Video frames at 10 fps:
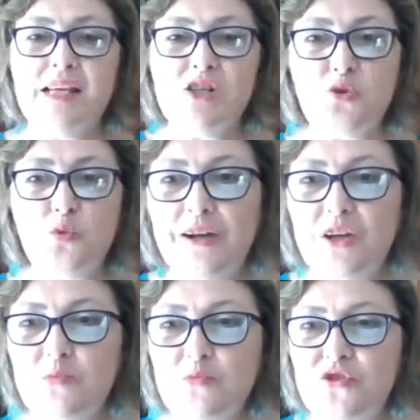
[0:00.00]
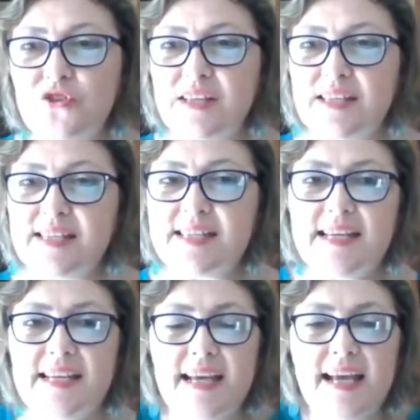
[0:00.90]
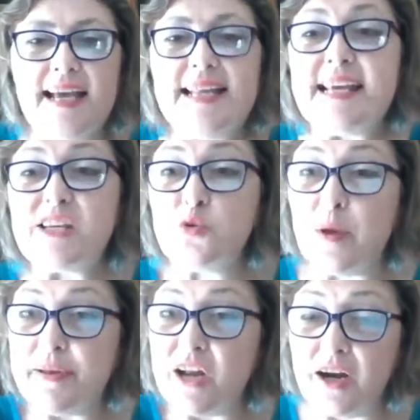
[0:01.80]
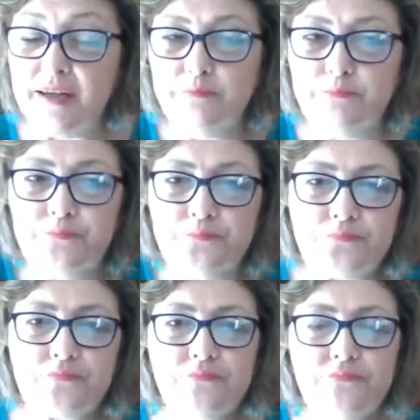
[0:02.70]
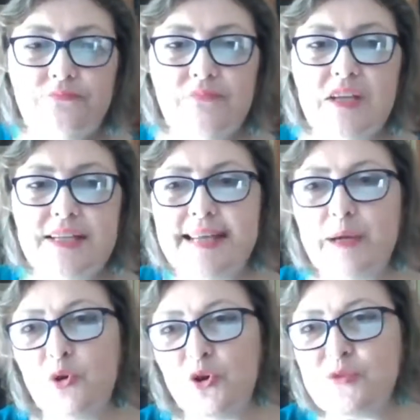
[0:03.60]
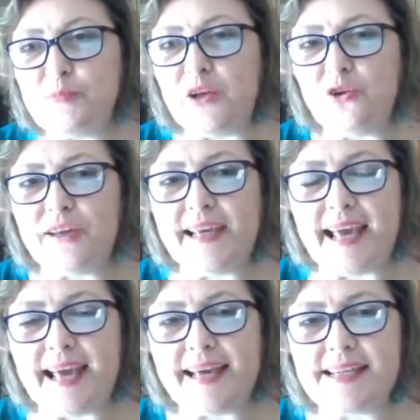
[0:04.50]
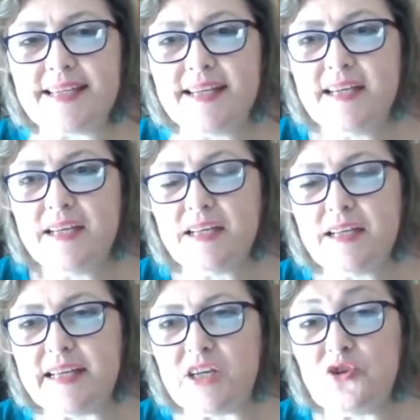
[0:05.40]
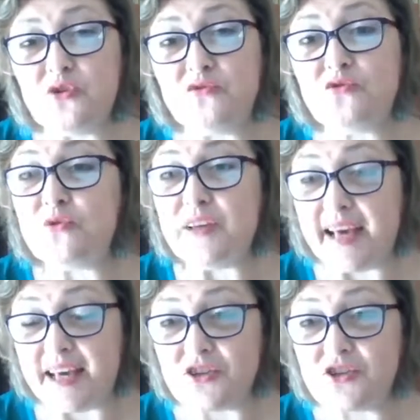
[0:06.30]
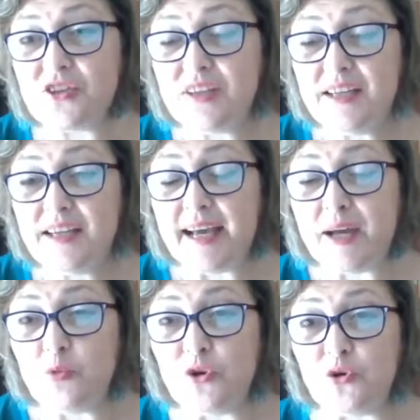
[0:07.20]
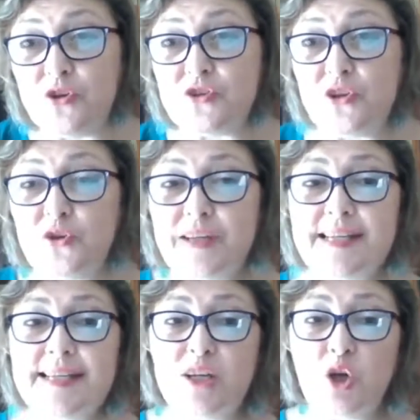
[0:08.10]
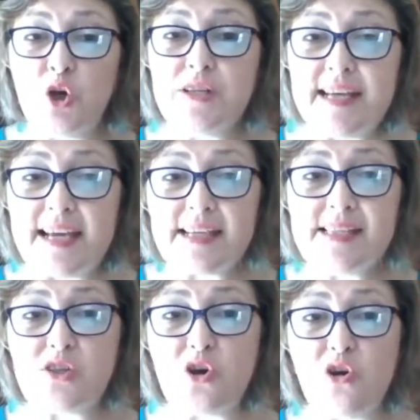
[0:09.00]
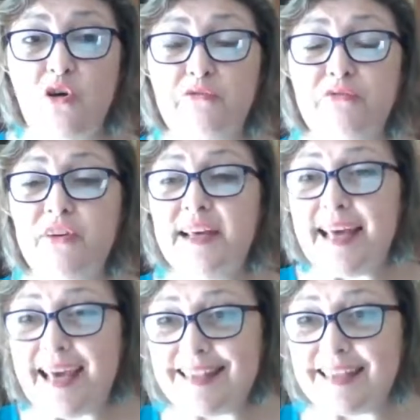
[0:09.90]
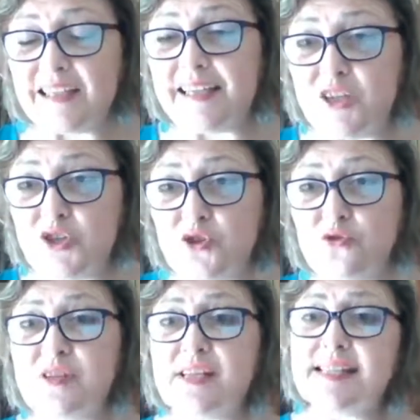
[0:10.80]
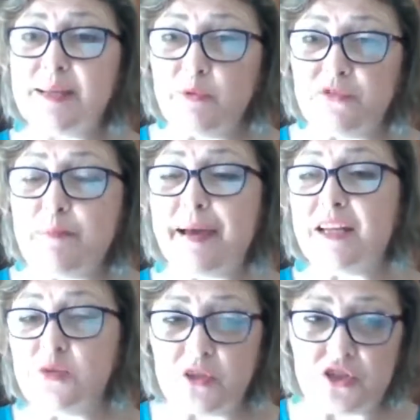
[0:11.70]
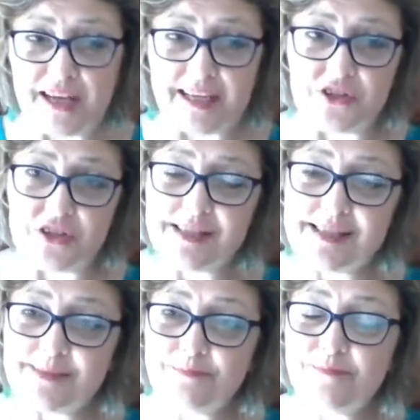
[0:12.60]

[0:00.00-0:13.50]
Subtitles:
So welcome to this next webinar. Today we're going to be looking at the issue of triage, and we're going to look at it in the context of ethical issues and some of the management challenges.